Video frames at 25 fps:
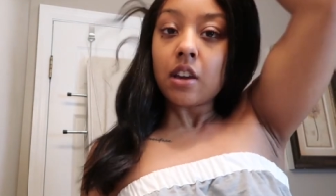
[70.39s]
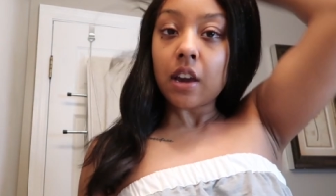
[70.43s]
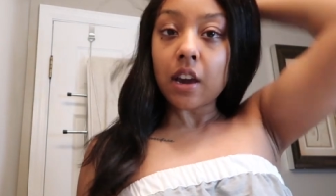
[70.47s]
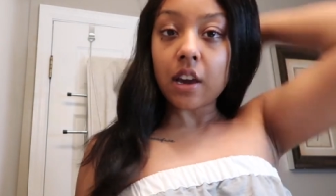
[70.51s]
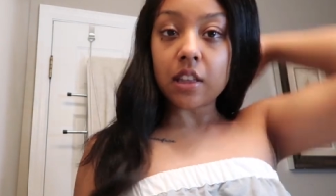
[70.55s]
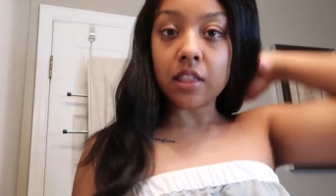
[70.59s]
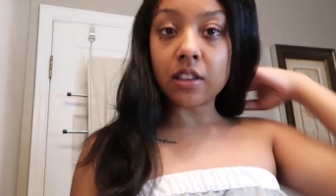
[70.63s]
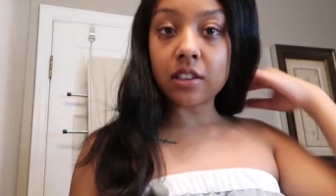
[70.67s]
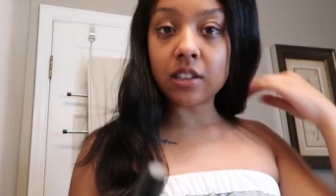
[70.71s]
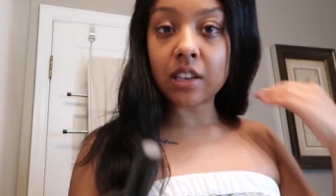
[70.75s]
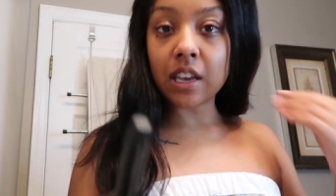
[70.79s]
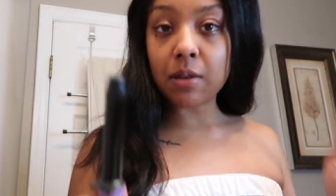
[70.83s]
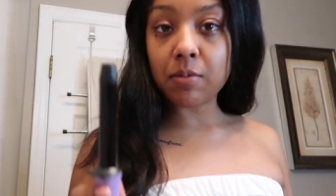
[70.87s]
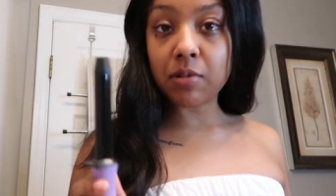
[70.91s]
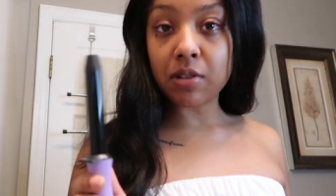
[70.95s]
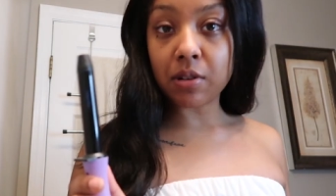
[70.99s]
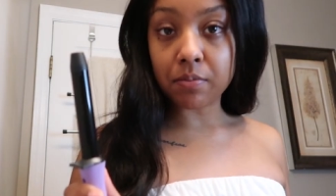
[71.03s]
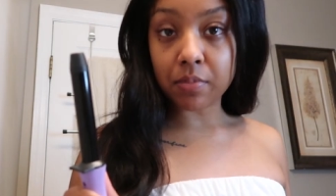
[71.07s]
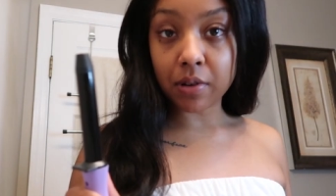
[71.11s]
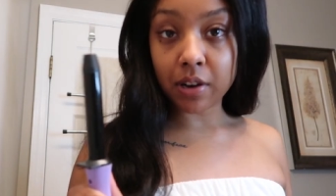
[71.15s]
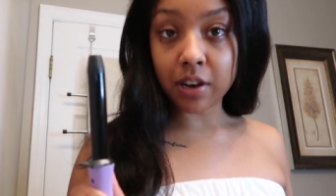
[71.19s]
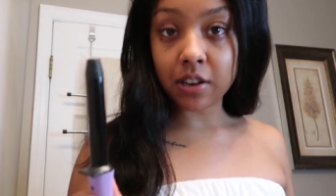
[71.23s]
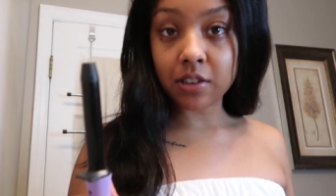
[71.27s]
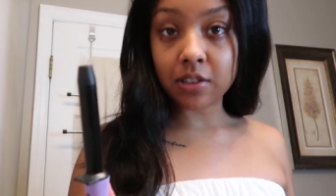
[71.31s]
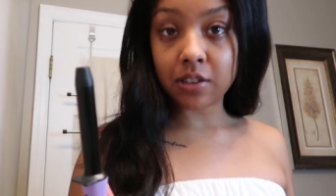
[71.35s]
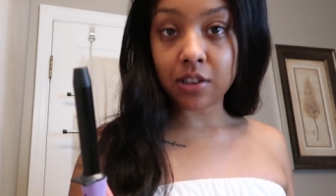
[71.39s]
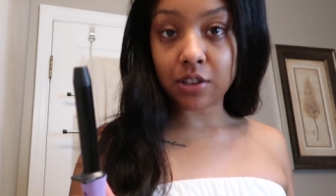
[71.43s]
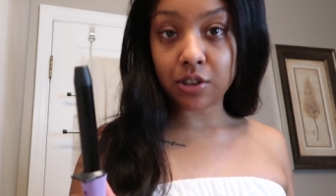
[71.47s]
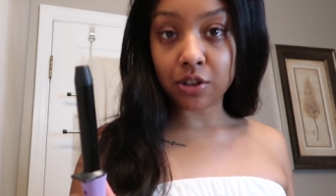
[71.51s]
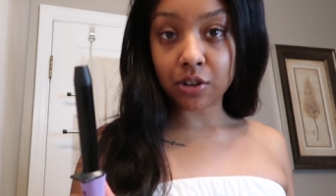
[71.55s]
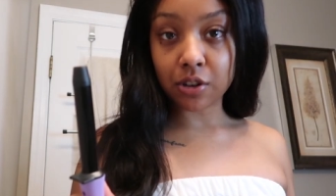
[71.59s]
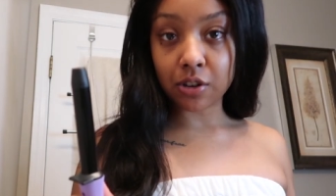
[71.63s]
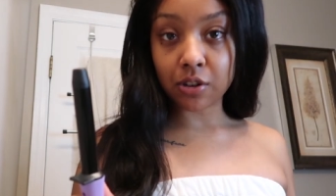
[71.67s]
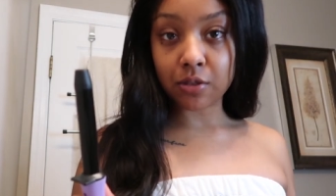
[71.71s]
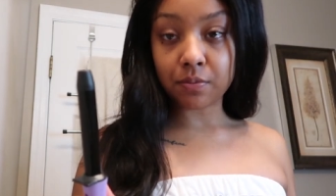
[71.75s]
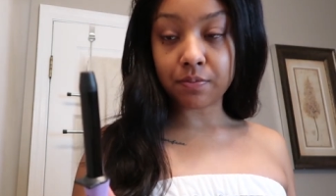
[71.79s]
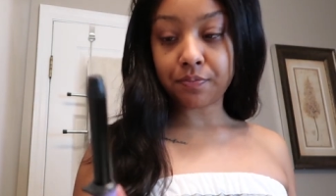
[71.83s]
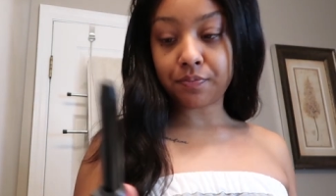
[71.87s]
And this came in a
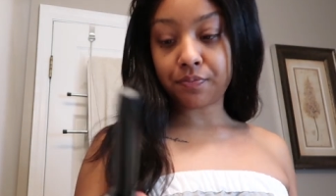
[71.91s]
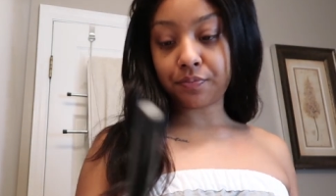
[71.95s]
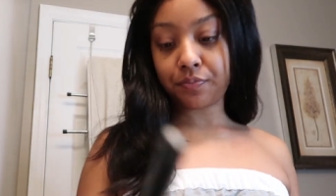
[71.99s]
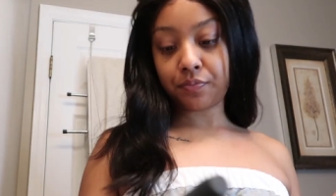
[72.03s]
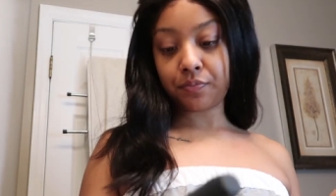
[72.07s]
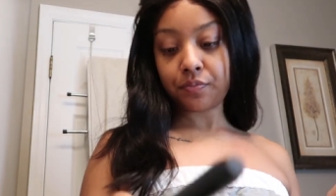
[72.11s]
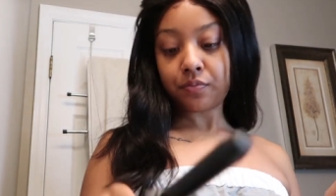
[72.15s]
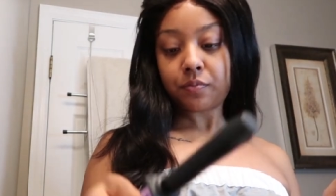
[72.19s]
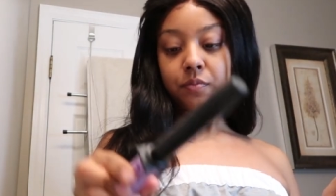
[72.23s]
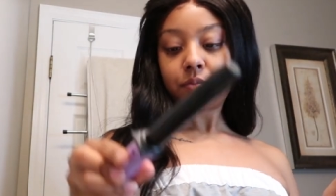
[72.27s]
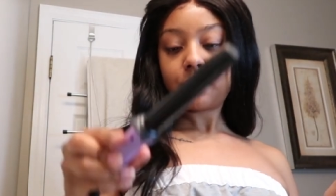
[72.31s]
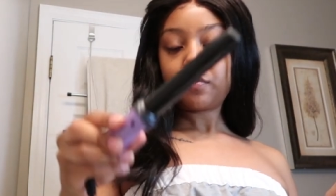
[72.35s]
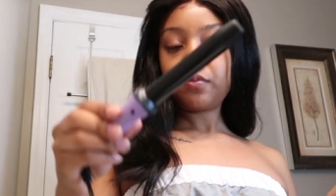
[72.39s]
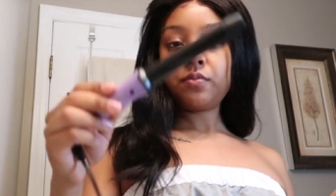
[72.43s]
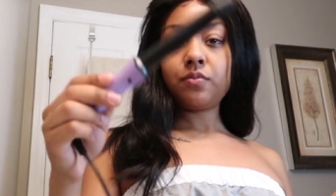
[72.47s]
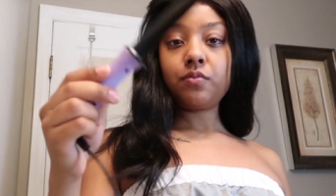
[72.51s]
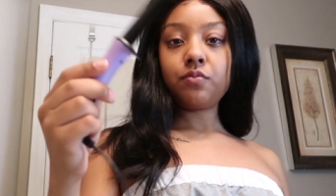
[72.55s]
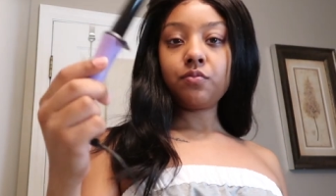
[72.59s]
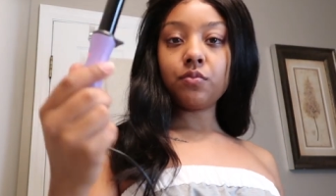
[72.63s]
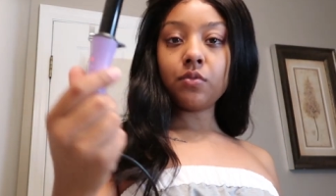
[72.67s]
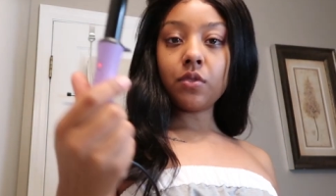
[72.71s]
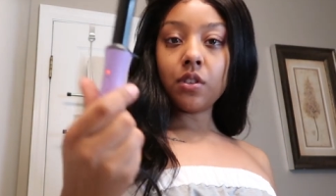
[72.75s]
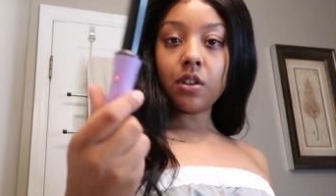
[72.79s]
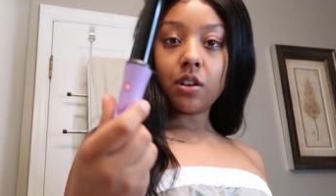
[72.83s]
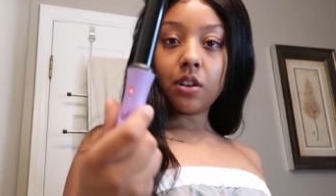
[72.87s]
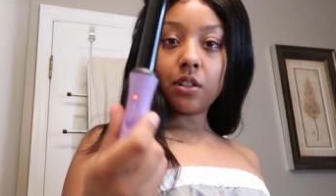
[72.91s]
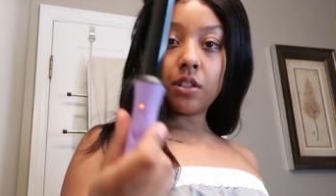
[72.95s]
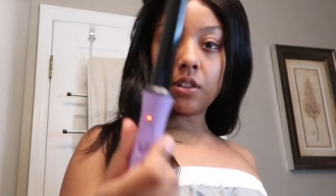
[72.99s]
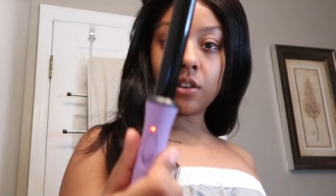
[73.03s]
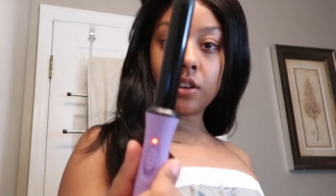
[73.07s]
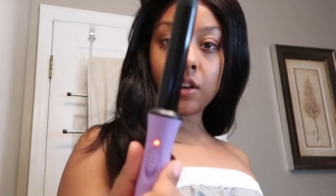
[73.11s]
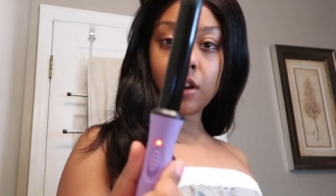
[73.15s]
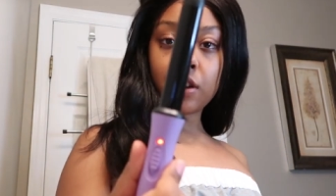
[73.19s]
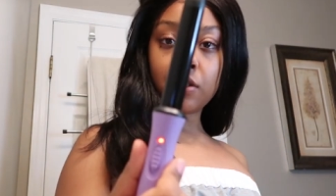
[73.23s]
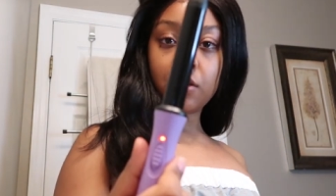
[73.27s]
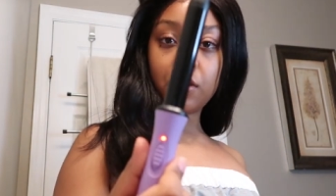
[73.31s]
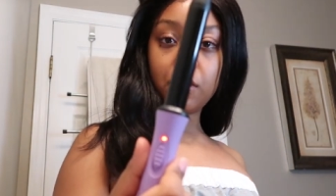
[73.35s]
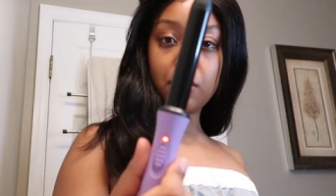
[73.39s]
BoxyCharm. Look
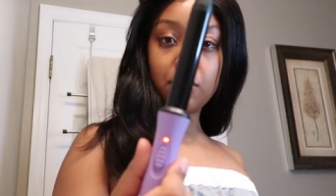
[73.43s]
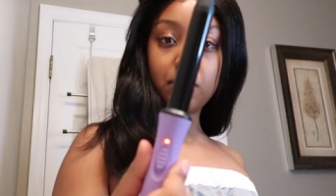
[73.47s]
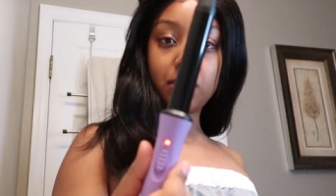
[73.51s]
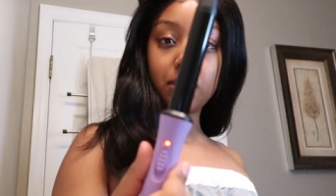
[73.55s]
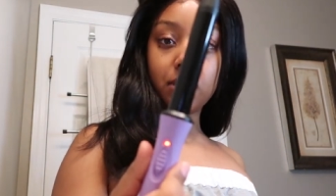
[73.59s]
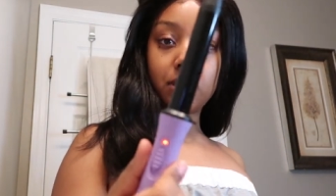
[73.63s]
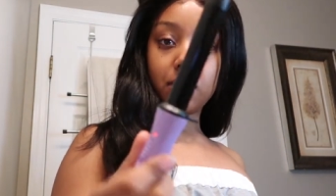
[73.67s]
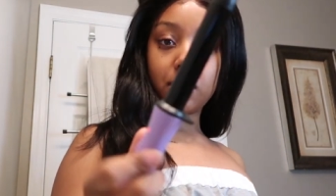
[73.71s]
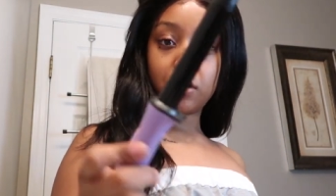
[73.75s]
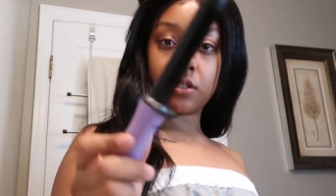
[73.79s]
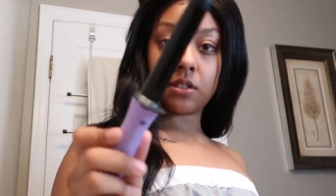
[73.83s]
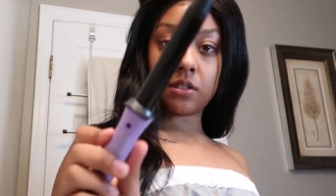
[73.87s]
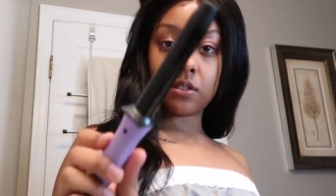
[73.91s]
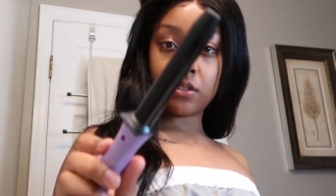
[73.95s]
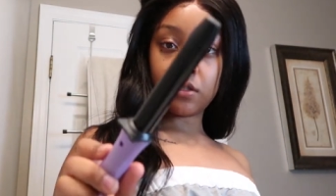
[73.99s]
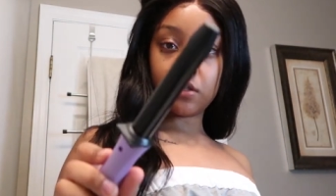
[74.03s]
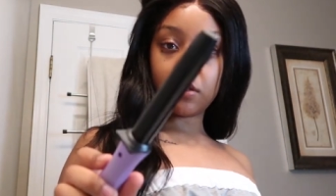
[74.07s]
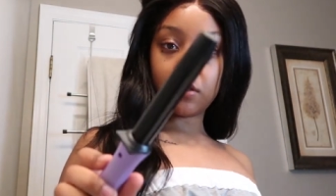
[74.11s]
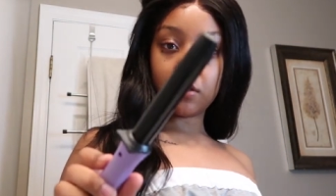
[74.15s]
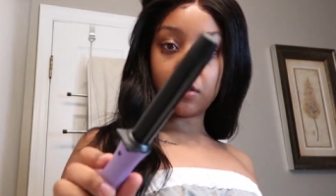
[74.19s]
at how cute this is.